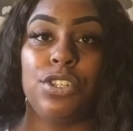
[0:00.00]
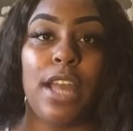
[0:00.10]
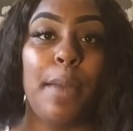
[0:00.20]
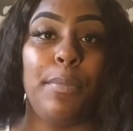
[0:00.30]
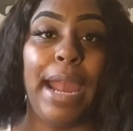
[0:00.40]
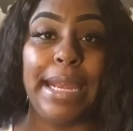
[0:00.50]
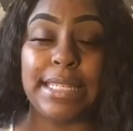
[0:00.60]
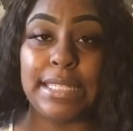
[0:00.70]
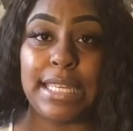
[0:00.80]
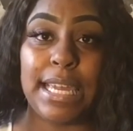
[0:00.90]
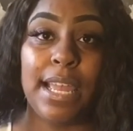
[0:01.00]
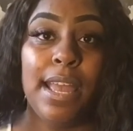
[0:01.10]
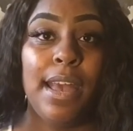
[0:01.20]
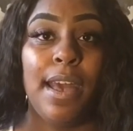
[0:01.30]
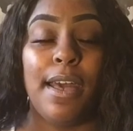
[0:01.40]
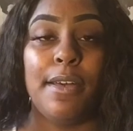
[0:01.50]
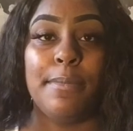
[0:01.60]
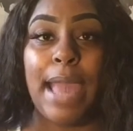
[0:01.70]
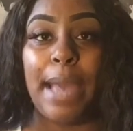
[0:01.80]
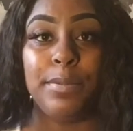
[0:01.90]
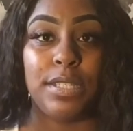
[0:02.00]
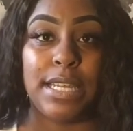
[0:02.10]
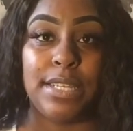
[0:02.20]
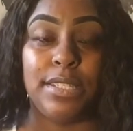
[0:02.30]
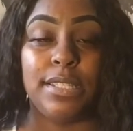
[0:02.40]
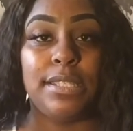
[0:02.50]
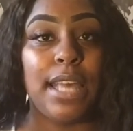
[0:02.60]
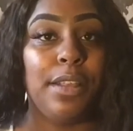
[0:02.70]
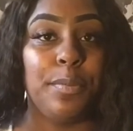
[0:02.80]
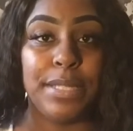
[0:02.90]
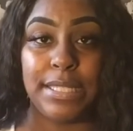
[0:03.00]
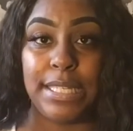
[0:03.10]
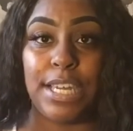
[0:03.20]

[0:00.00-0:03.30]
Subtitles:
You're not practicing abstinence and celibacy.